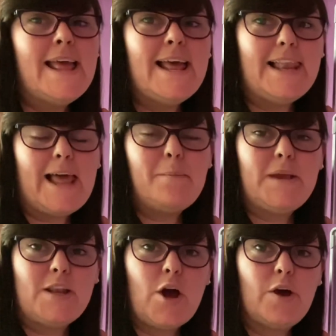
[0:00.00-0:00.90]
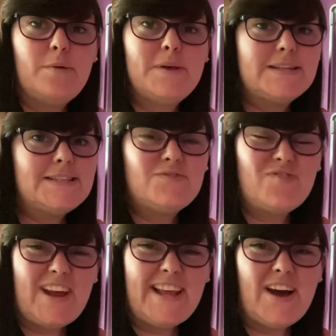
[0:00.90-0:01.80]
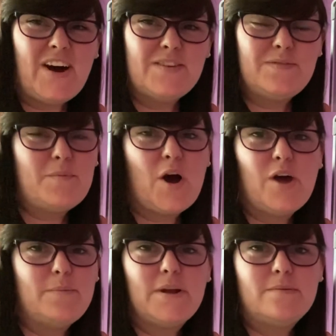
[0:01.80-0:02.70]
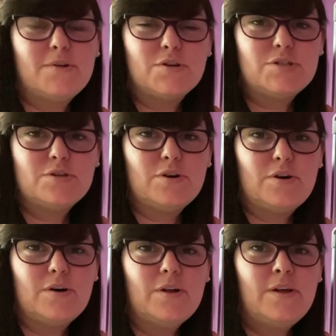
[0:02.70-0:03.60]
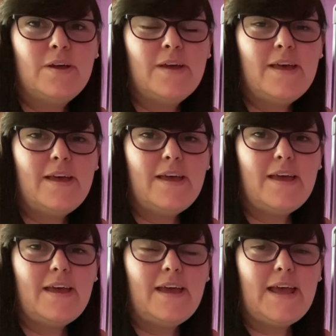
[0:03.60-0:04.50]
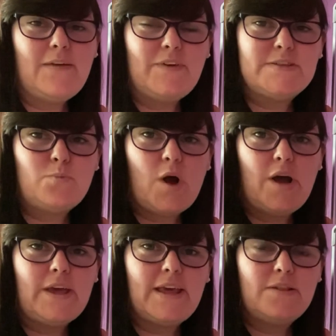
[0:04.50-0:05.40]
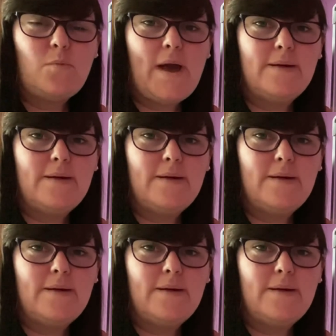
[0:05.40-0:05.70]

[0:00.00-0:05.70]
let me know, because it's really hard from home and I'm not sure if it's working the way I'm